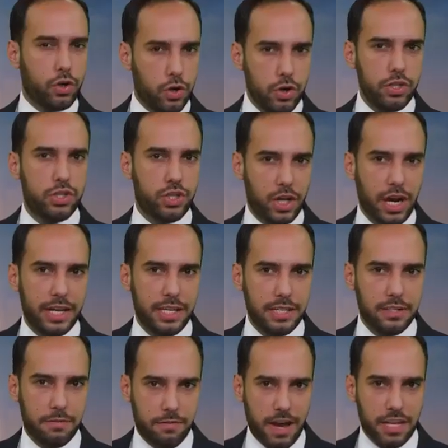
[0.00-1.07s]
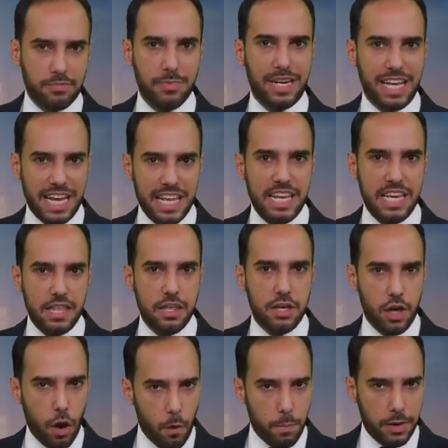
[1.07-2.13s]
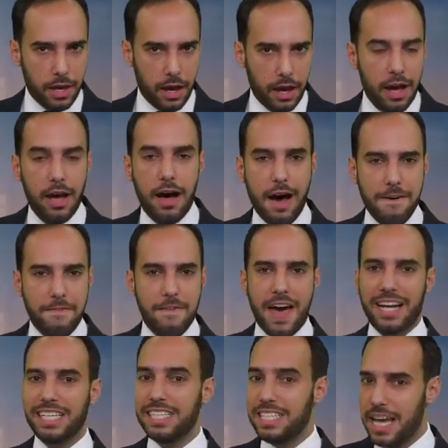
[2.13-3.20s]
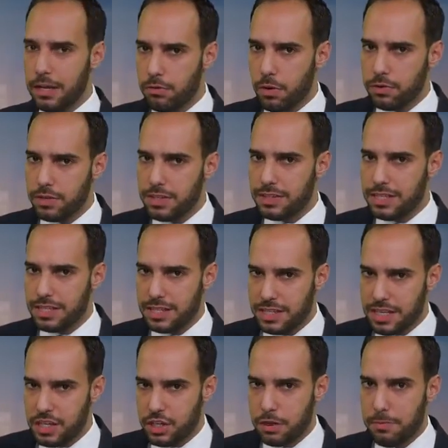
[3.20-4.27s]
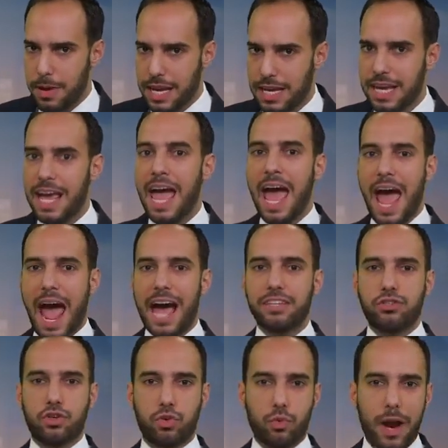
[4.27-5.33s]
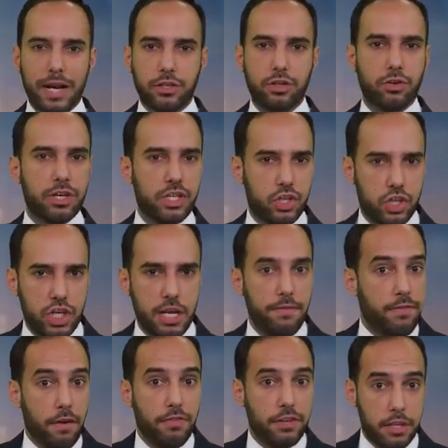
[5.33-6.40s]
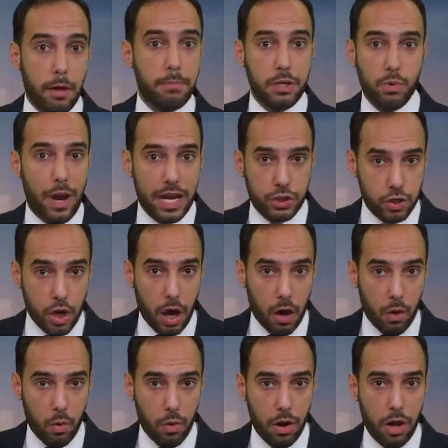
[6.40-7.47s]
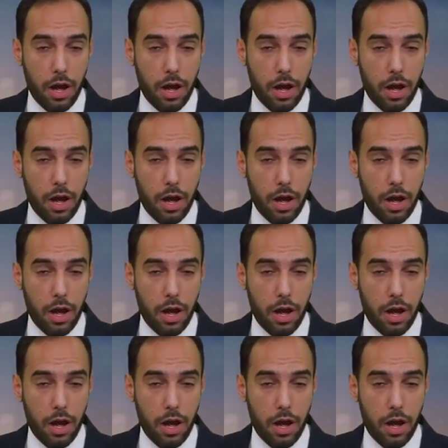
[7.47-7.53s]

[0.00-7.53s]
Could Chinese investment in Ethiopia affect Tedros' decision-making as director-in-chief of the WHO?